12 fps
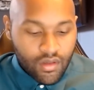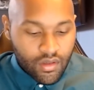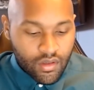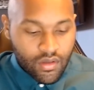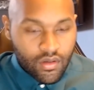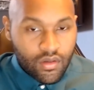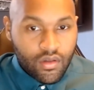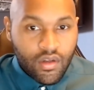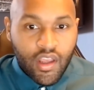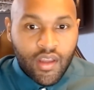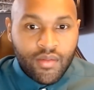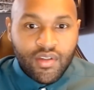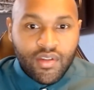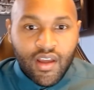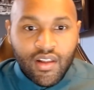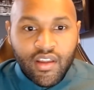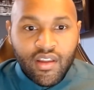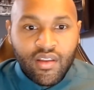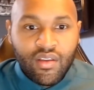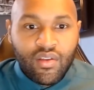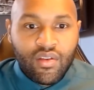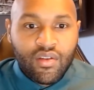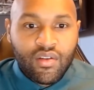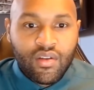Names.length.
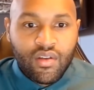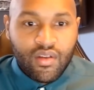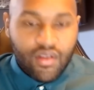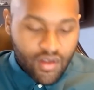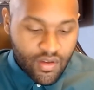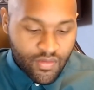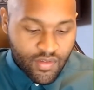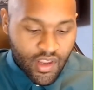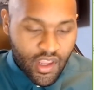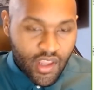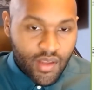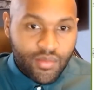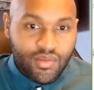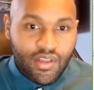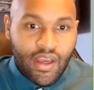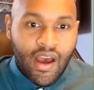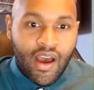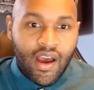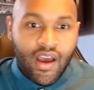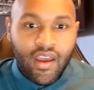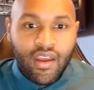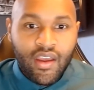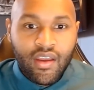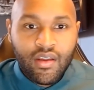If names I,
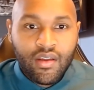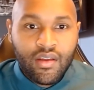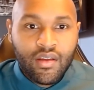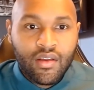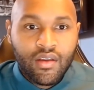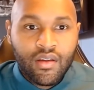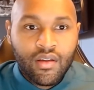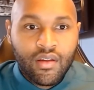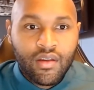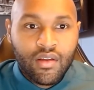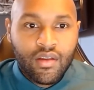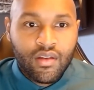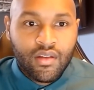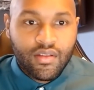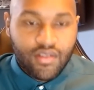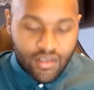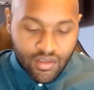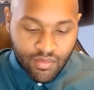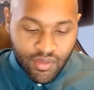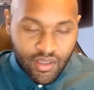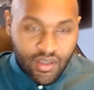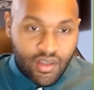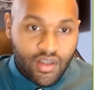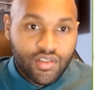this needs to be
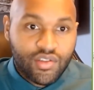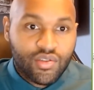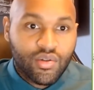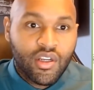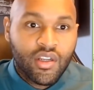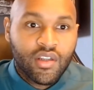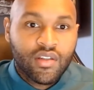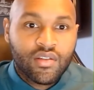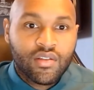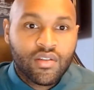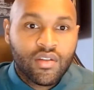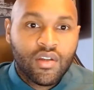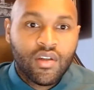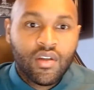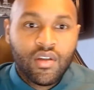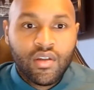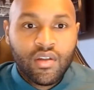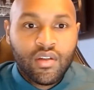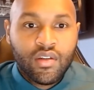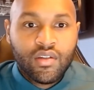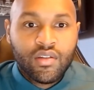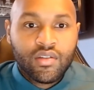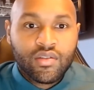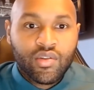a string.
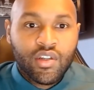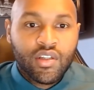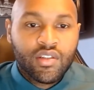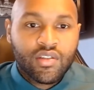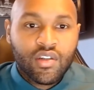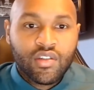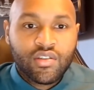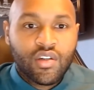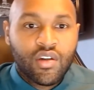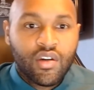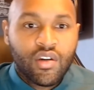String search term